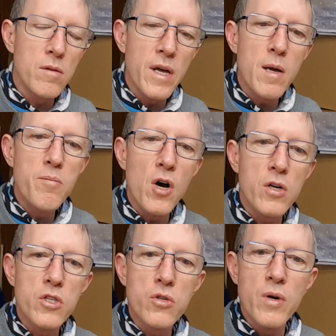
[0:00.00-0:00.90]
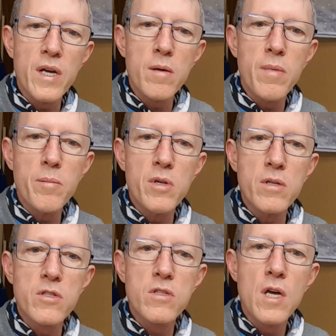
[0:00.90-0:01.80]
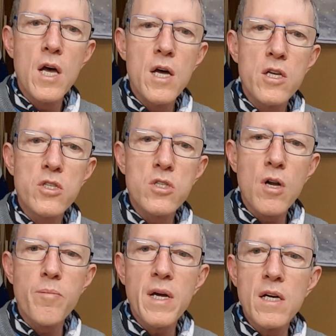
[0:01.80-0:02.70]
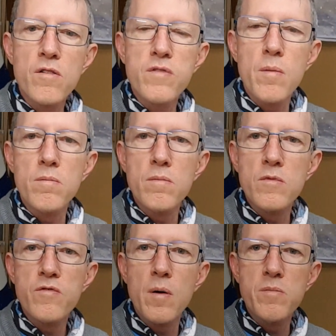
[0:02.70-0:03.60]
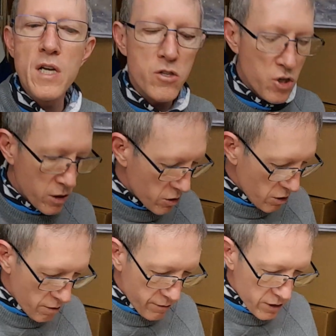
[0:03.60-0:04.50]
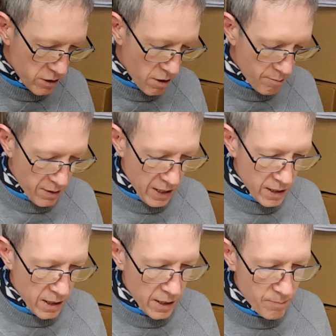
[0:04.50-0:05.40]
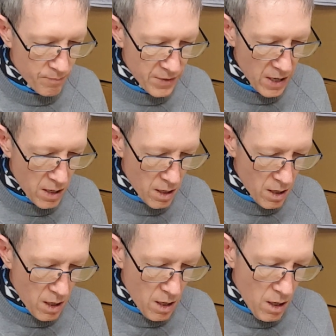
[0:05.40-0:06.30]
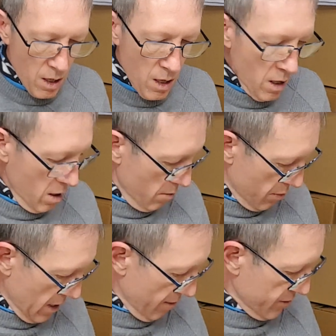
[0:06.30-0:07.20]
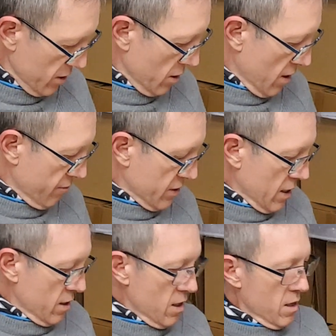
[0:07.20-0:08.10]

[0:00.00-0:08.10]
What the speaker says: air pockets or air bubbles stopping it from touching the surface completely. But I've done